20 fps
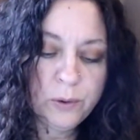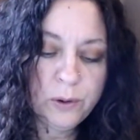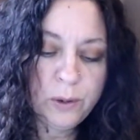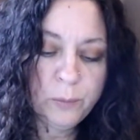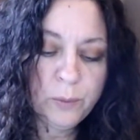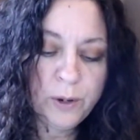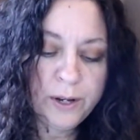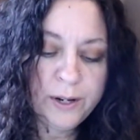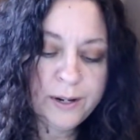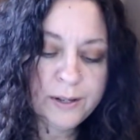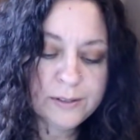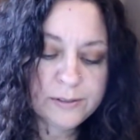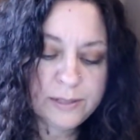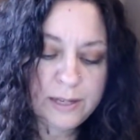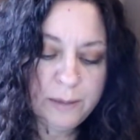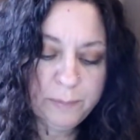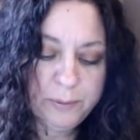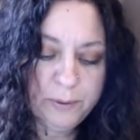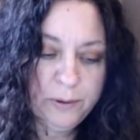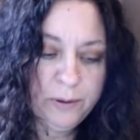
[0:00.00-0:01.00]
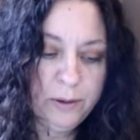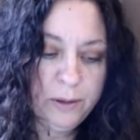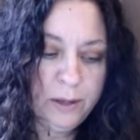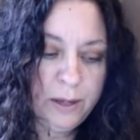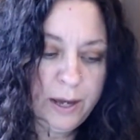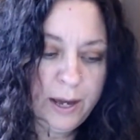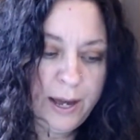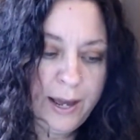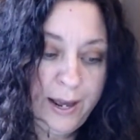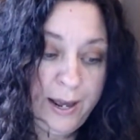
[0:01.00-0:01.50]
one example
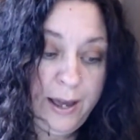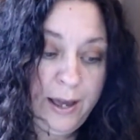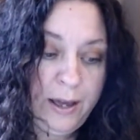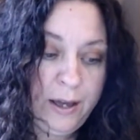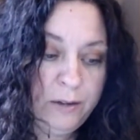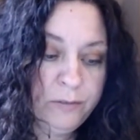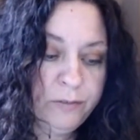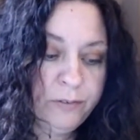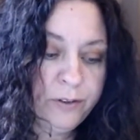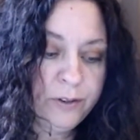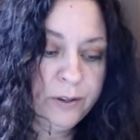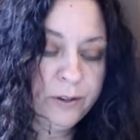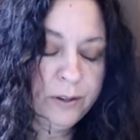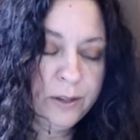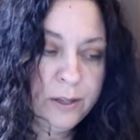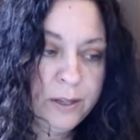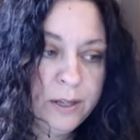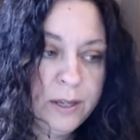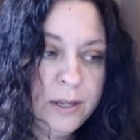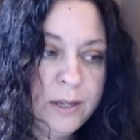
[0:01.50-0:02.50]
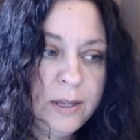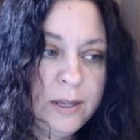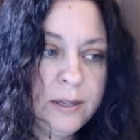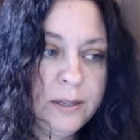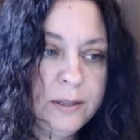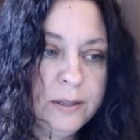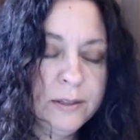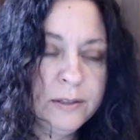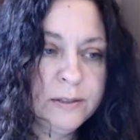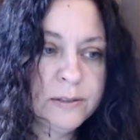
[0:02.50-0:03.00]
I have
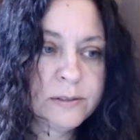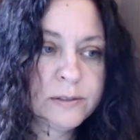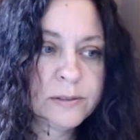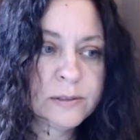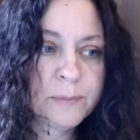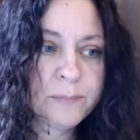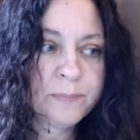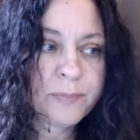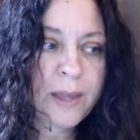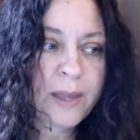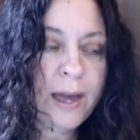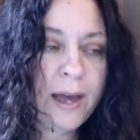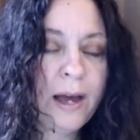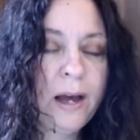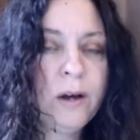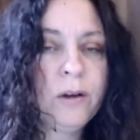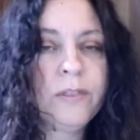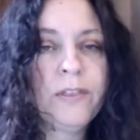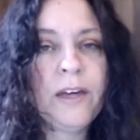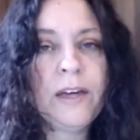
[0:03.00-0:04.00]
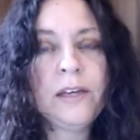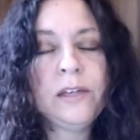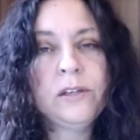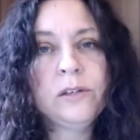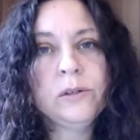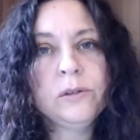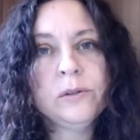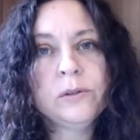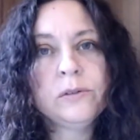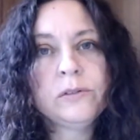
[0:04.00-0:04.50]
is how they
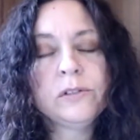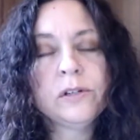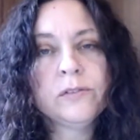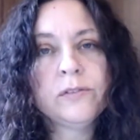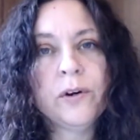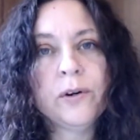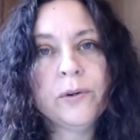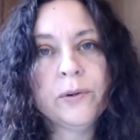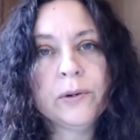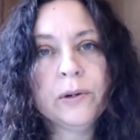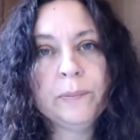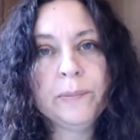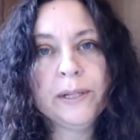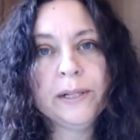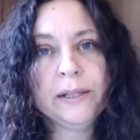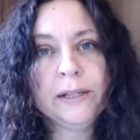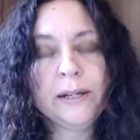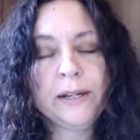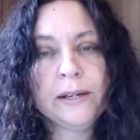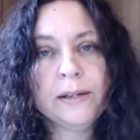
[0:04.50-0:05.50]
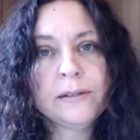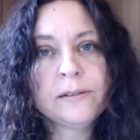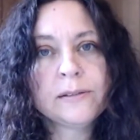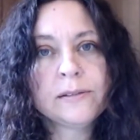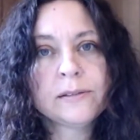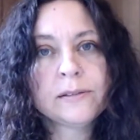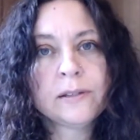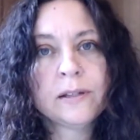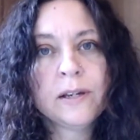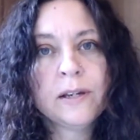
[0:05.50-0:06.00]
use your
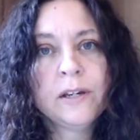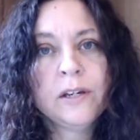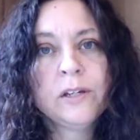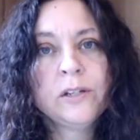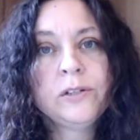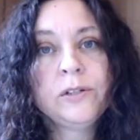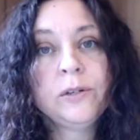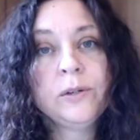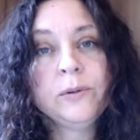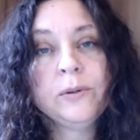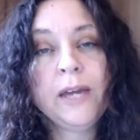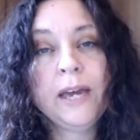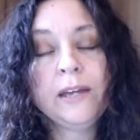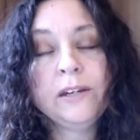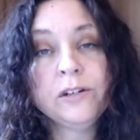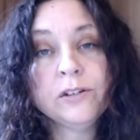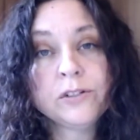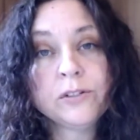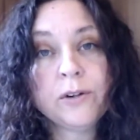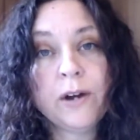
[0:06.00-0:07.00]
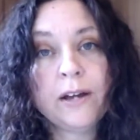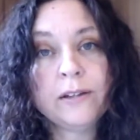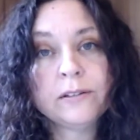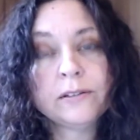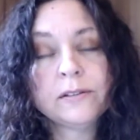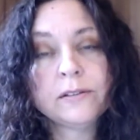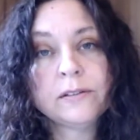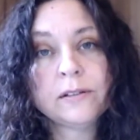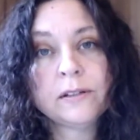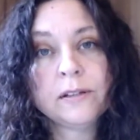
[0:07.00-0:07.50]
vulnerabilities to gain your
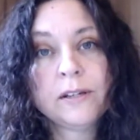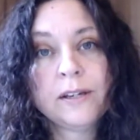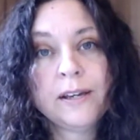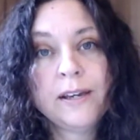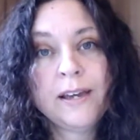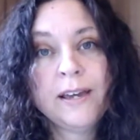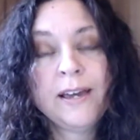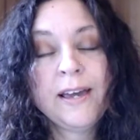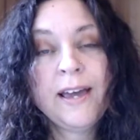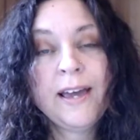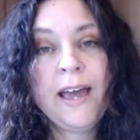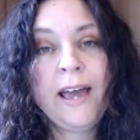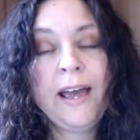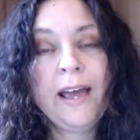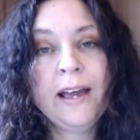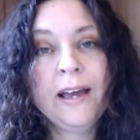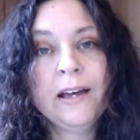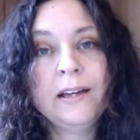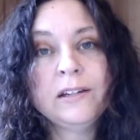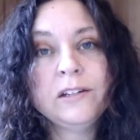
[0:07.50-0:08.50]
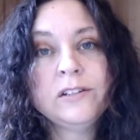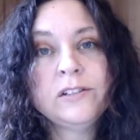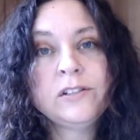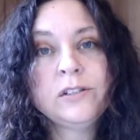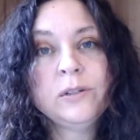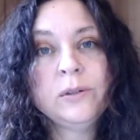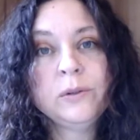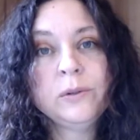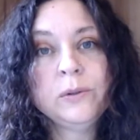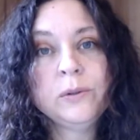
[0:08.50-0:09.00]
trust and
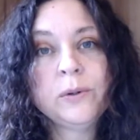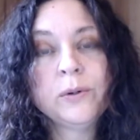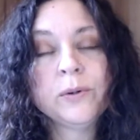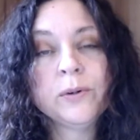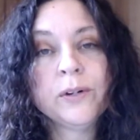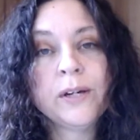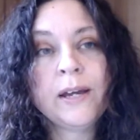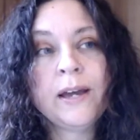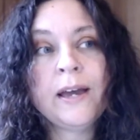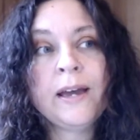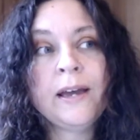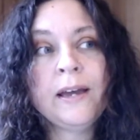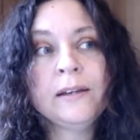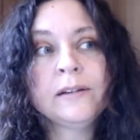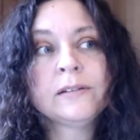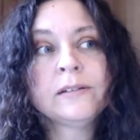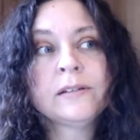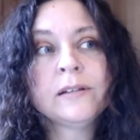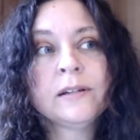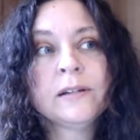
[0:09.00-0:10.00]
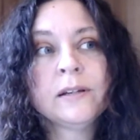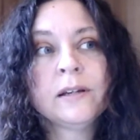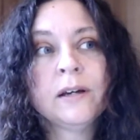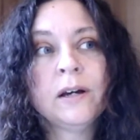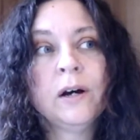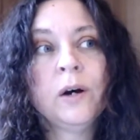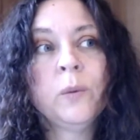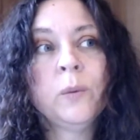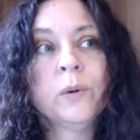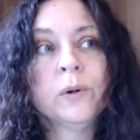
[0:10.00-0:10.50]
to create
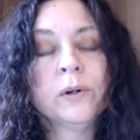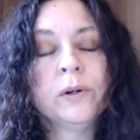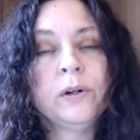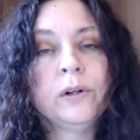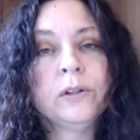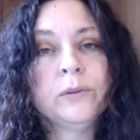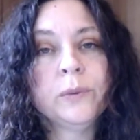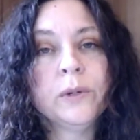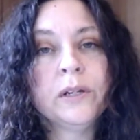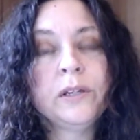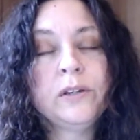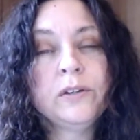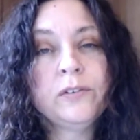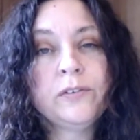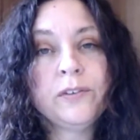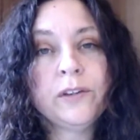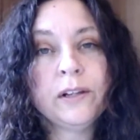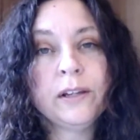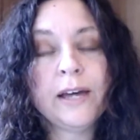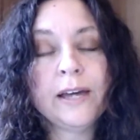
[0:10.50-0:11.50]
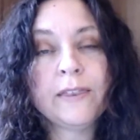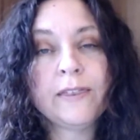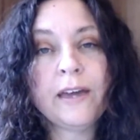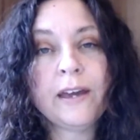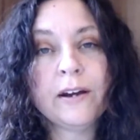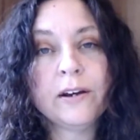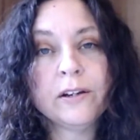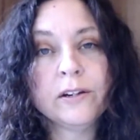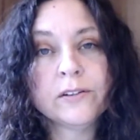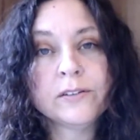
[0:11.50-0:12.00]
a world where you feel like they
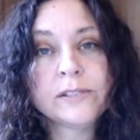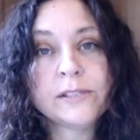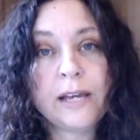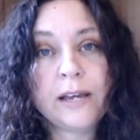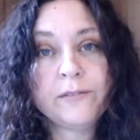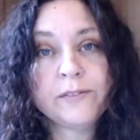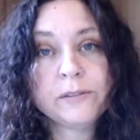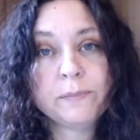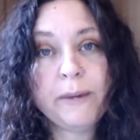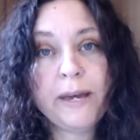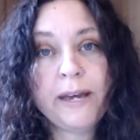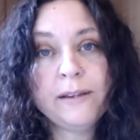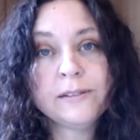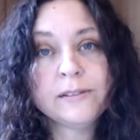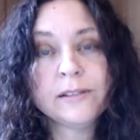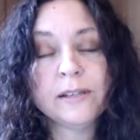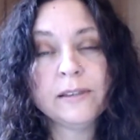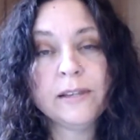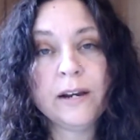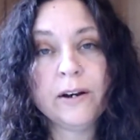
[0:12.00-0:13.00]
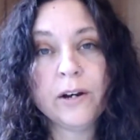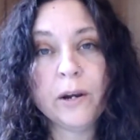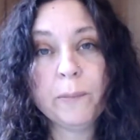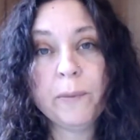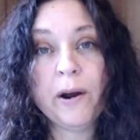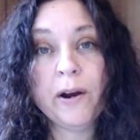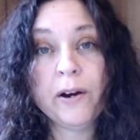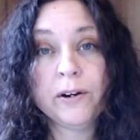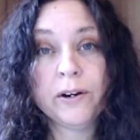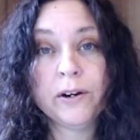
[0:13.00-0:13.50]
are your safe space and they're your
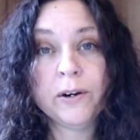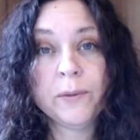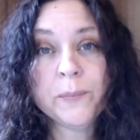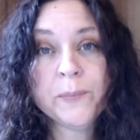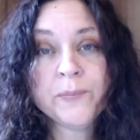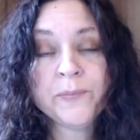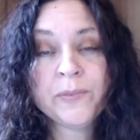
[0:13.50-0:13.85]
partner.